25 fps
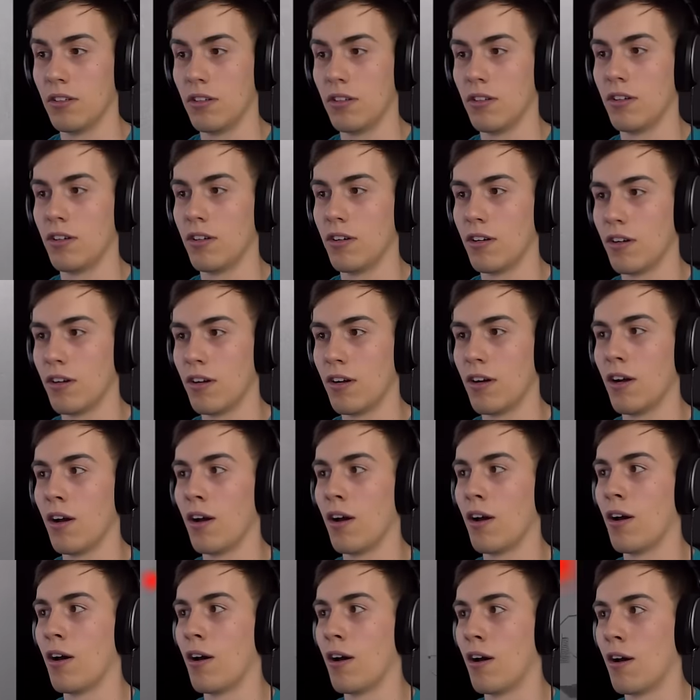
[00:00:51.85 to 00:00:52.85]

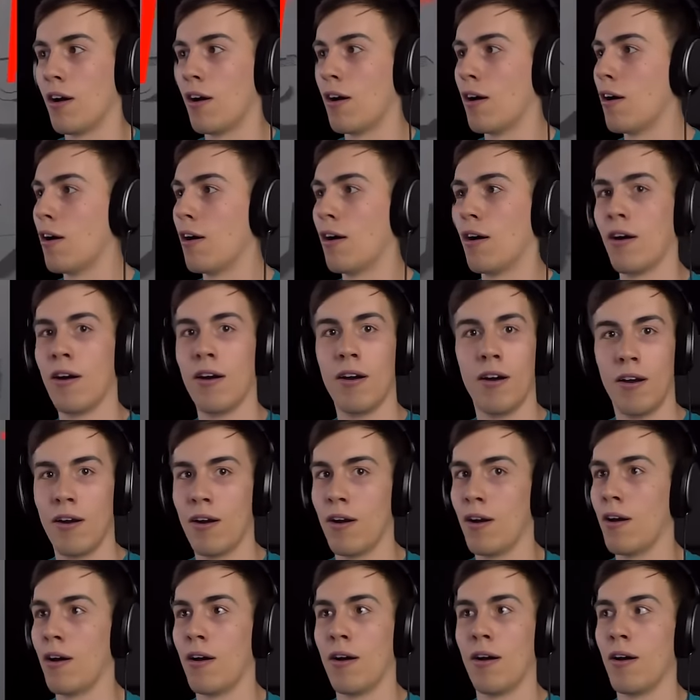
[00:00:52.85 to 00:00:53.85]

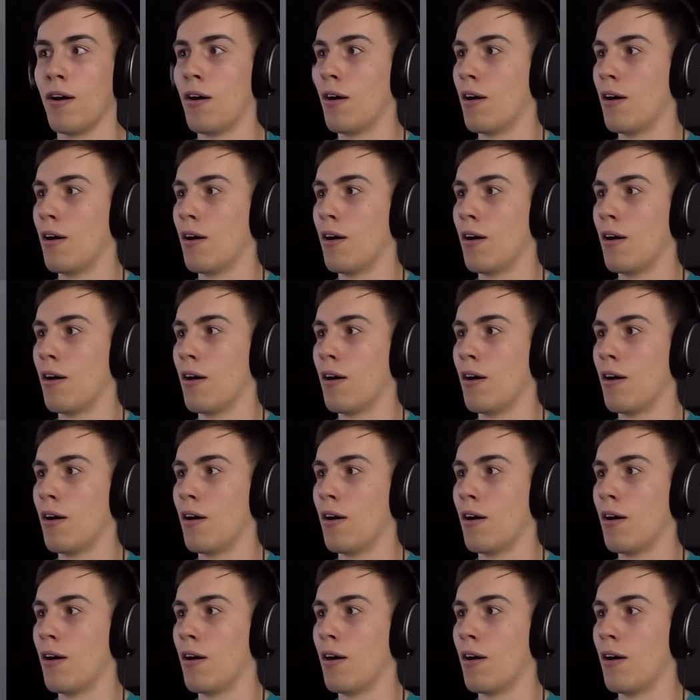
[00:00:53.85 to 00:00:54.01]
(no one is talking)